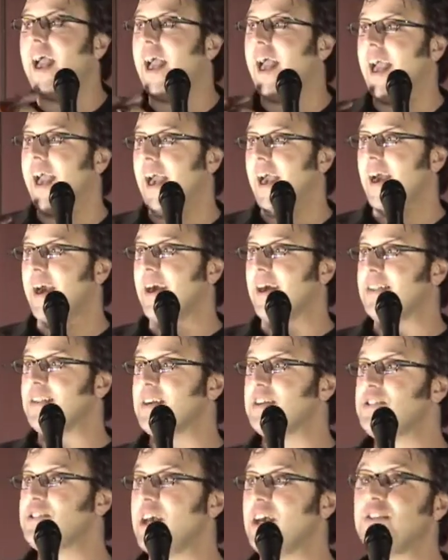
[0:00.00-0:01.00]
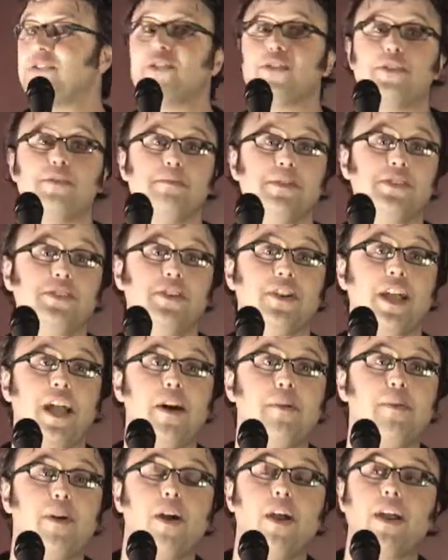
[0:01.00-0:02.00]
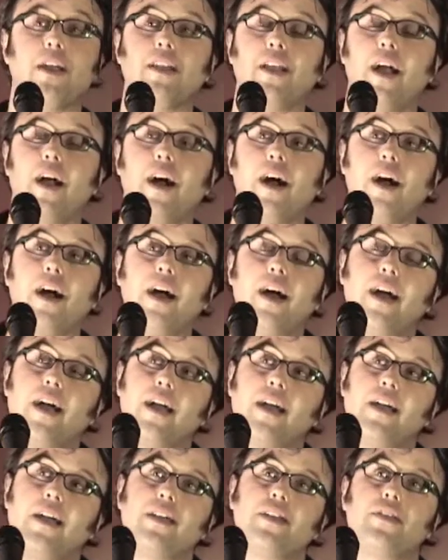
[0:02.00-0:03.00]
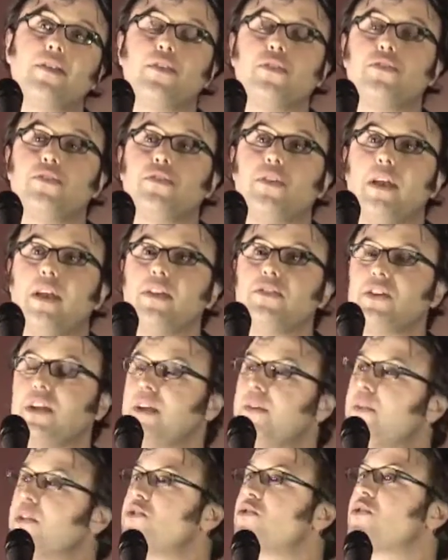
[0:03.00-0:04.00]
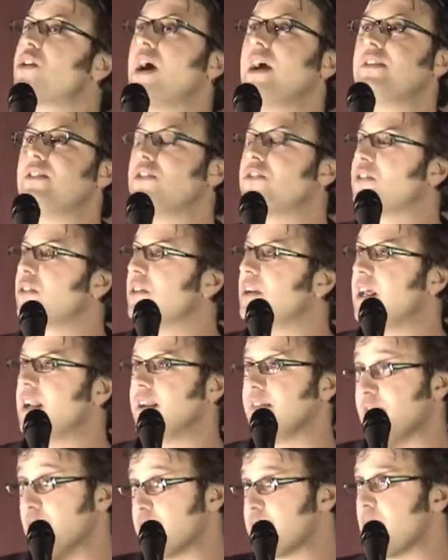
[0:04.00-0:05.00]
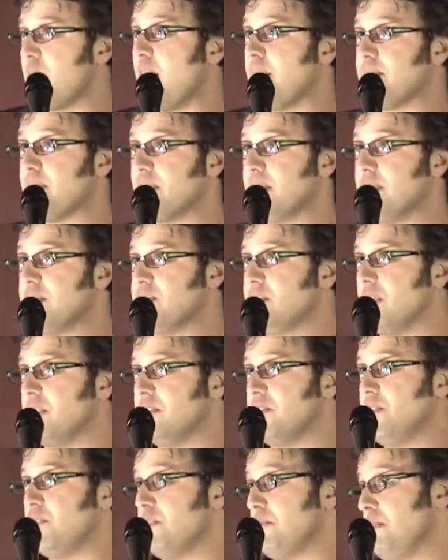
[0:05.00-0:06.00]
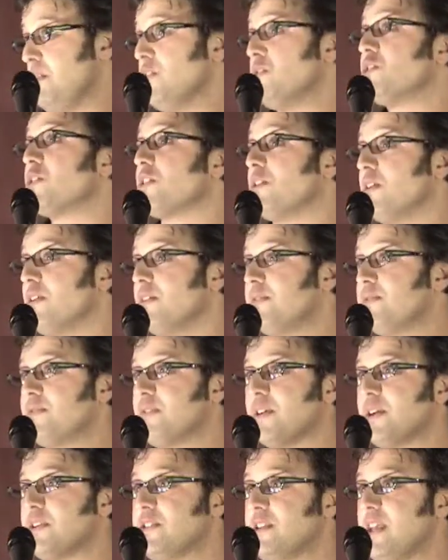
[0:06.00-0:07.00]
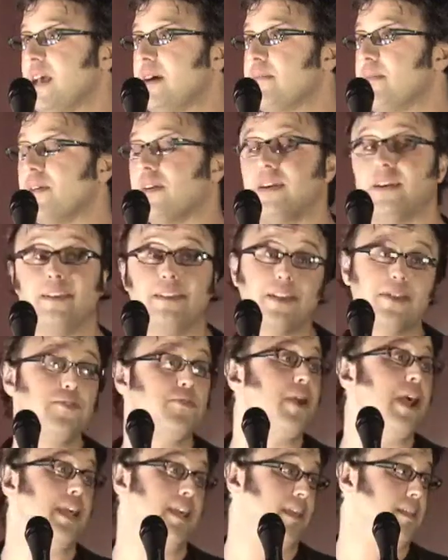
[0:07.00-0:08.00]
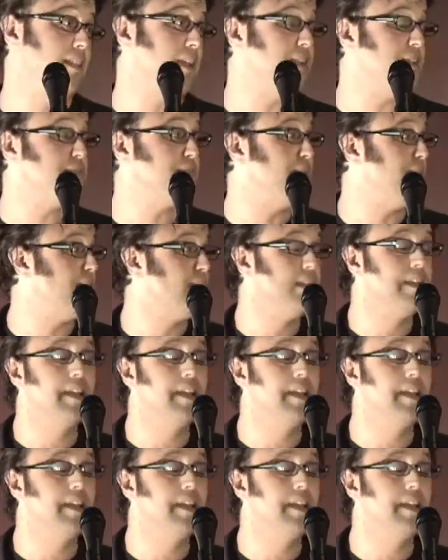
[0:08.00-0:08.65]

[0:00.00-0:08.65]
And I said to him, Mr. Gelbart, has anyone tried to turn any of your properties into a musical, for example? And he didn't recognize me.